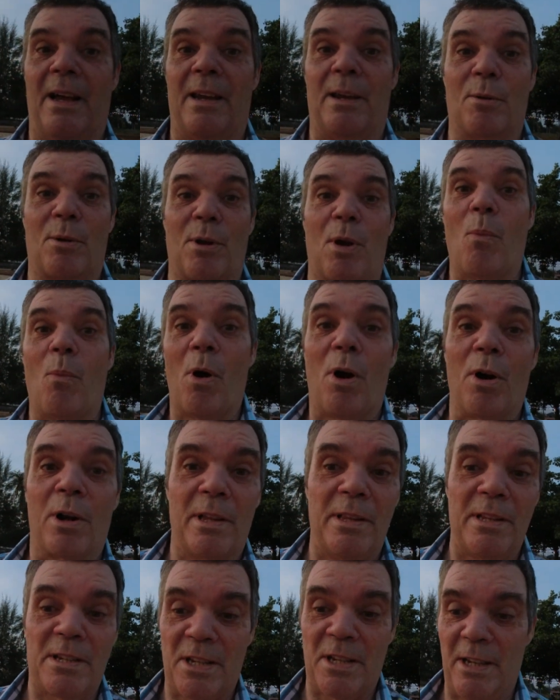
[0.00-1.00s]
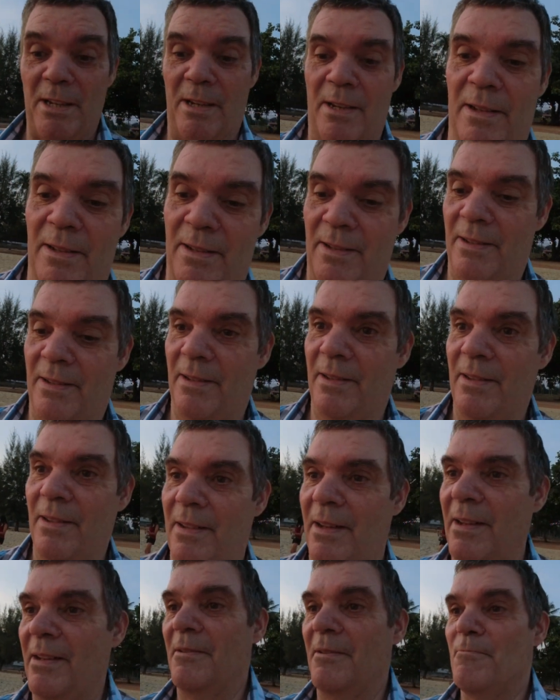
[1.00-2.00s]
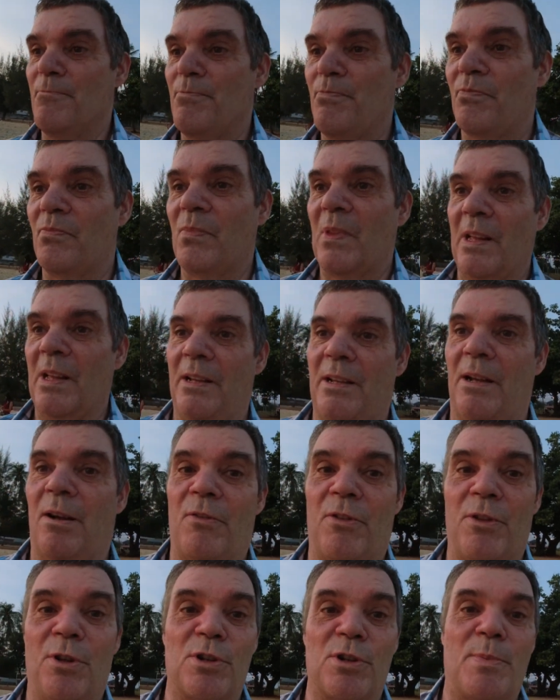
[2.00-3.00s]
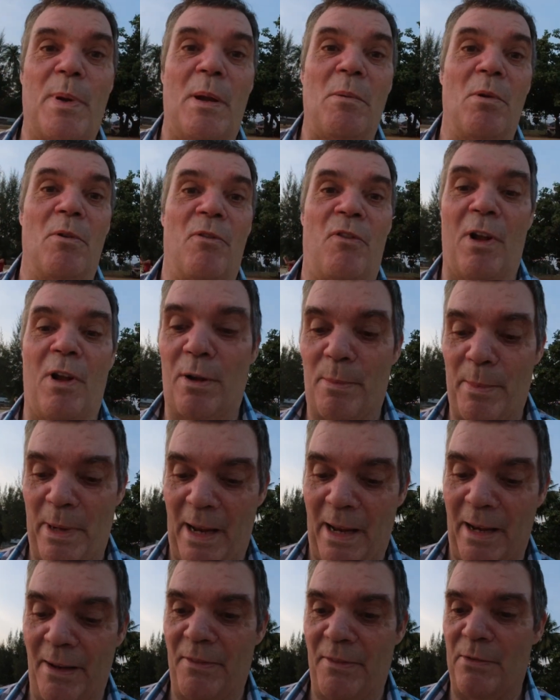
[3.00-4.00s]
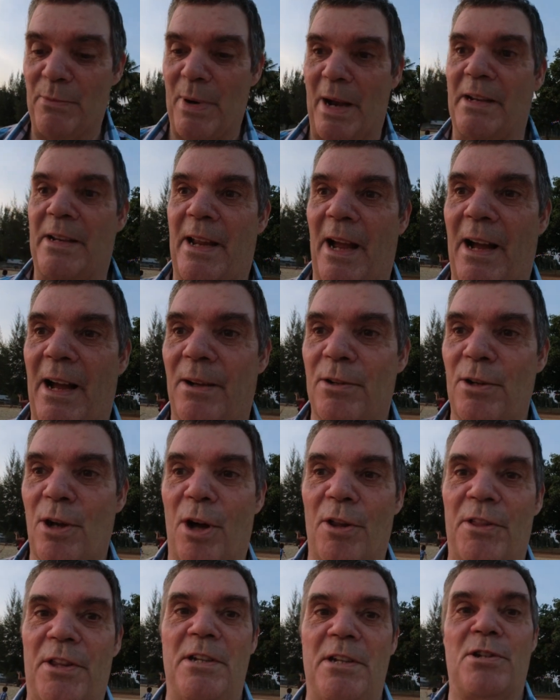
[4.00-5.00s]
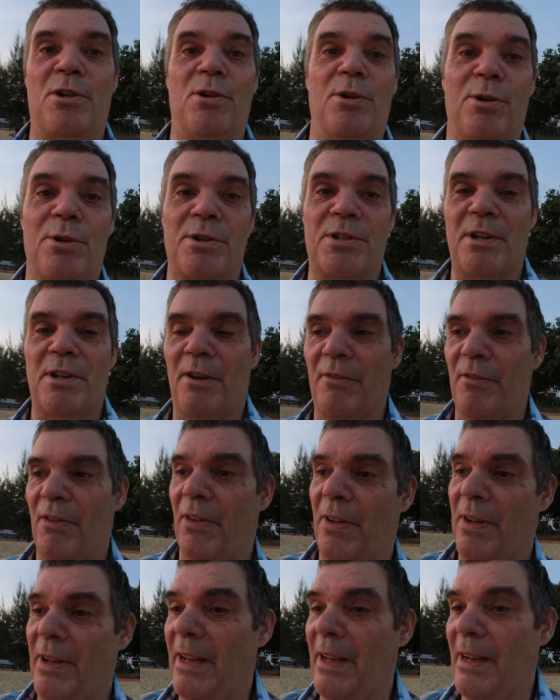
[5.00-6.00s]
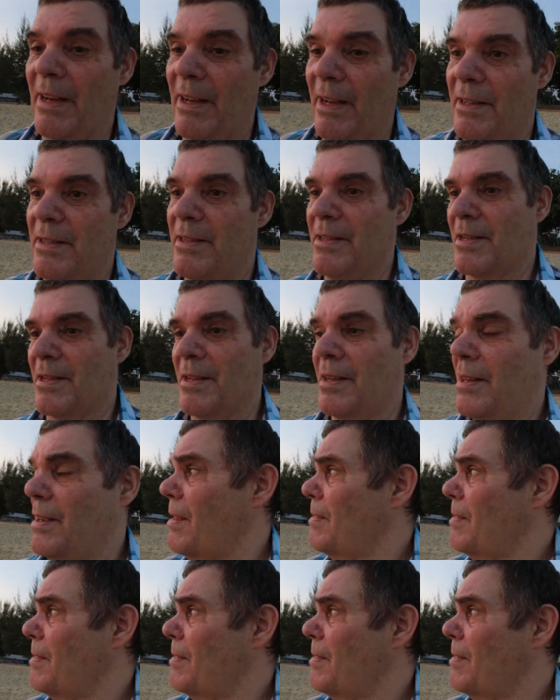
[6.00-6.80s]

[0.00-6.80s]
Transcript: and I'm going to walk in the sea now for those people who follow me I live in Redcar northeast coast of England